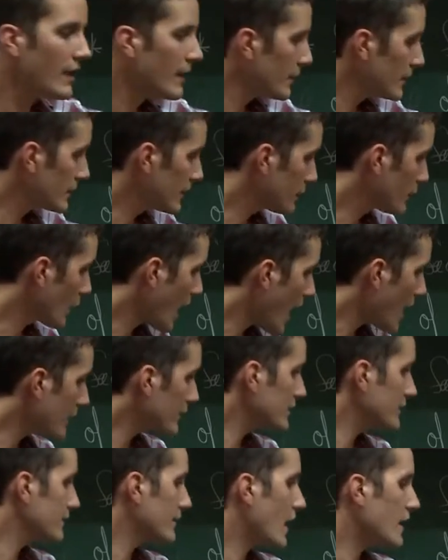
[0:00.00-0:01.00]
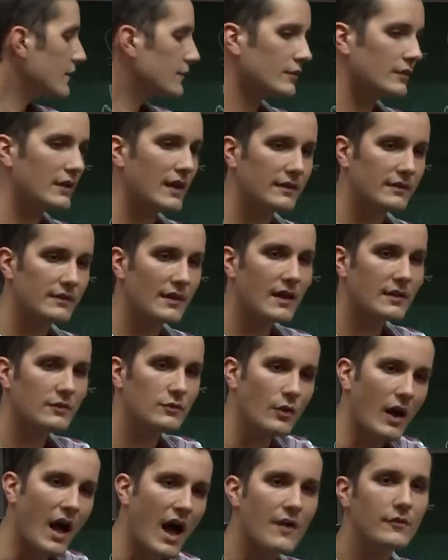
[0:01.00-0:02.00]
But if you have a divisor like that,
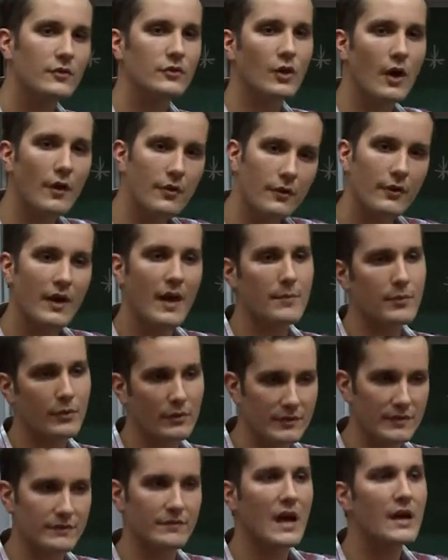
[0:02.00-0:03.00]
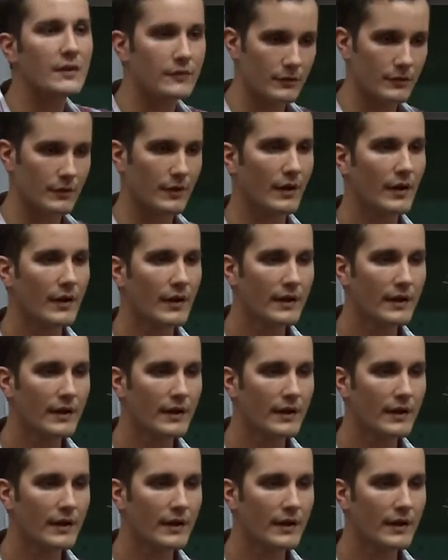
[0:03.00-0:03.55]
you have another ample divisor